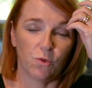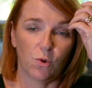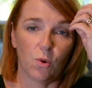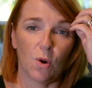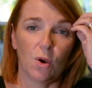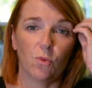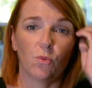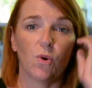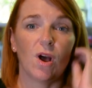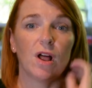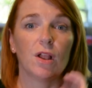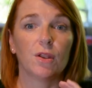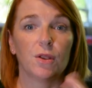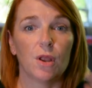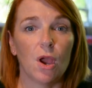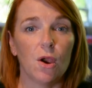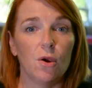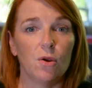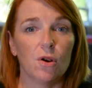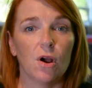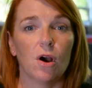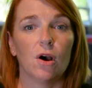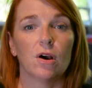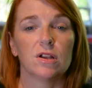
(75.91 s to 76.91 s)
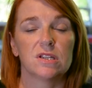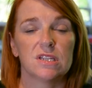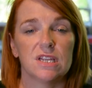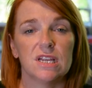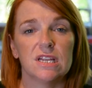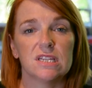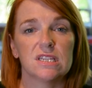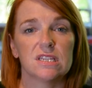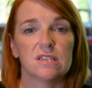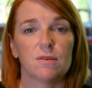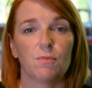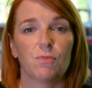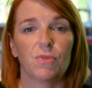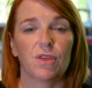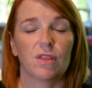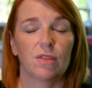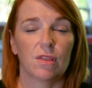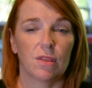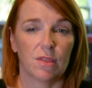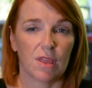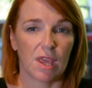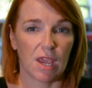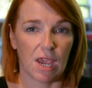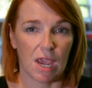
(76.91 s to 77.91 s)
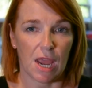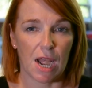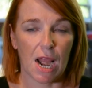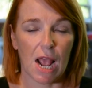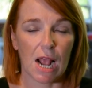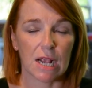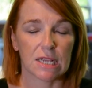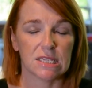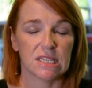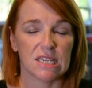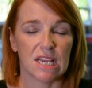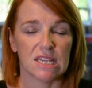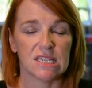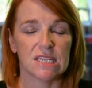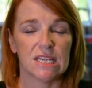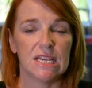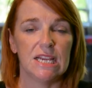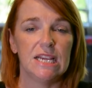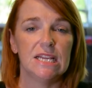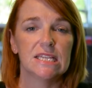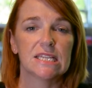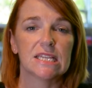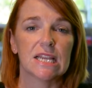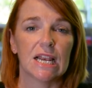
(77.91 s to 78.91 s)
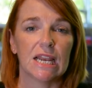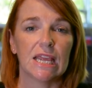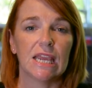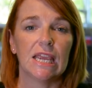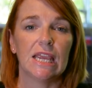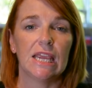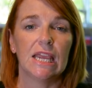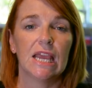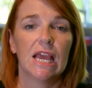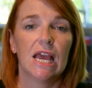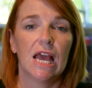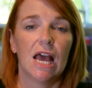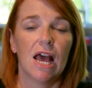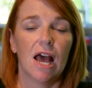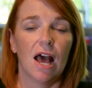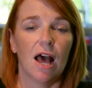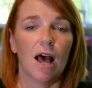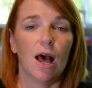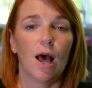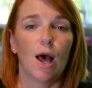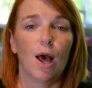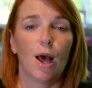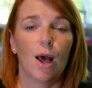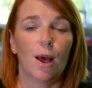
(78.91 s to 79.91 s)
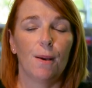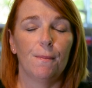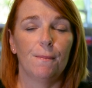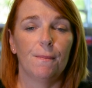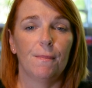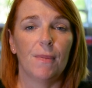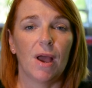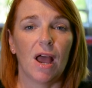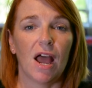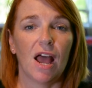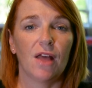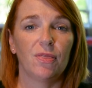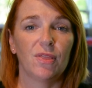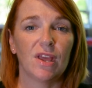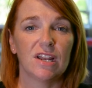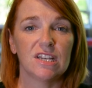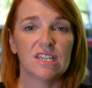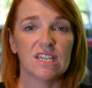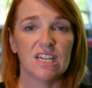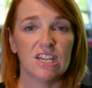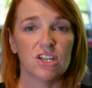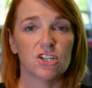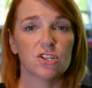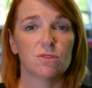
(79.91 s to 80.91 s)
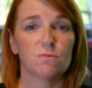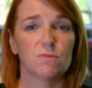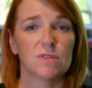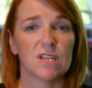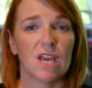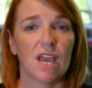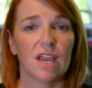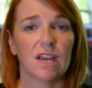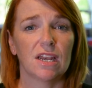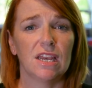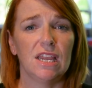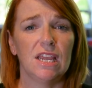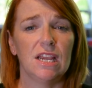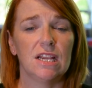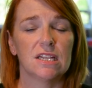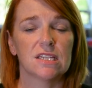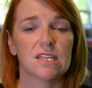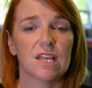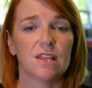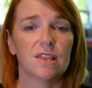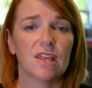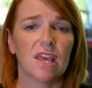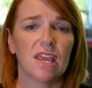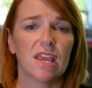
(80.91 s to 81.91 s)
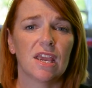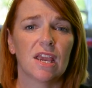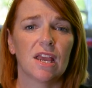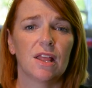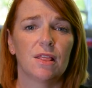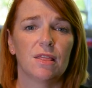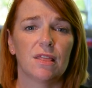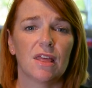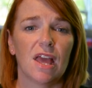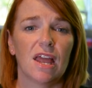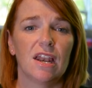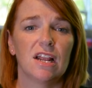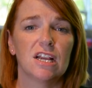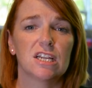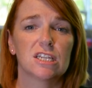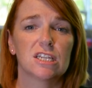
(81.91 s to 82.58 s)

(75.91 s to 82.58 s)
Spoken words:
quite well-known artists, something that they can access easily, and then teach them techniques that they can then